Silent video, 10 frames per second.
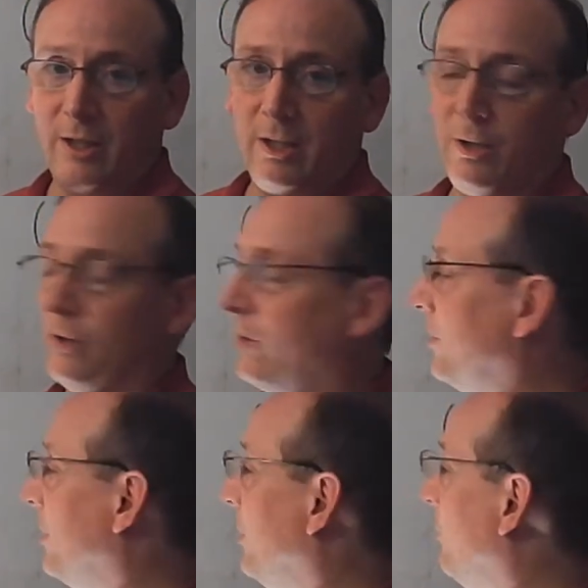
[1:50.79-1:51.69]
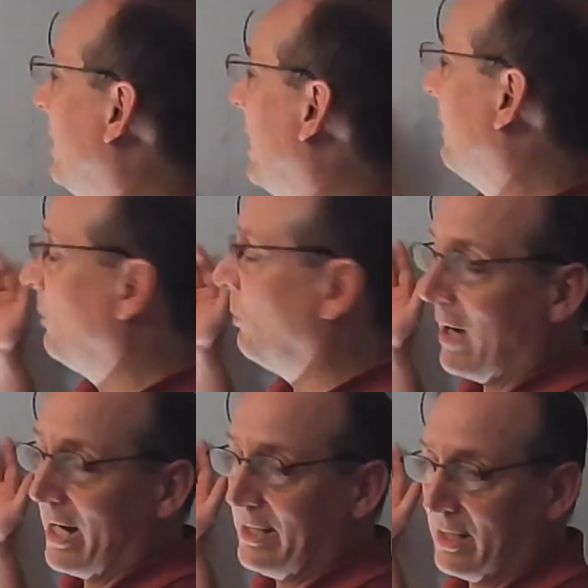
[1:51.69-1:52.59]
you would have a y
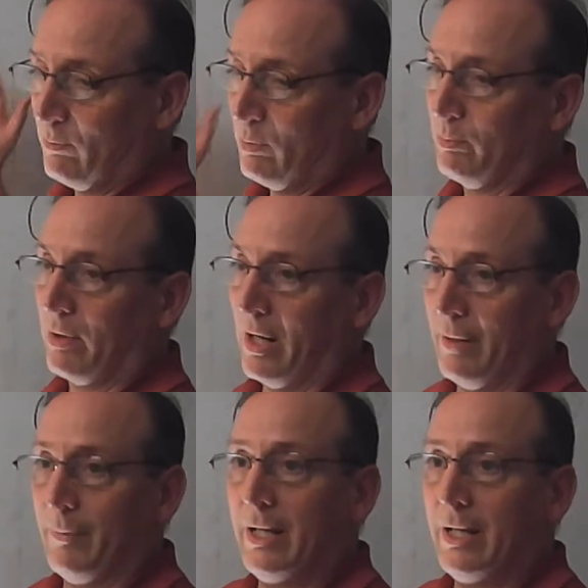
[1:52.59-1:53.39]
double prime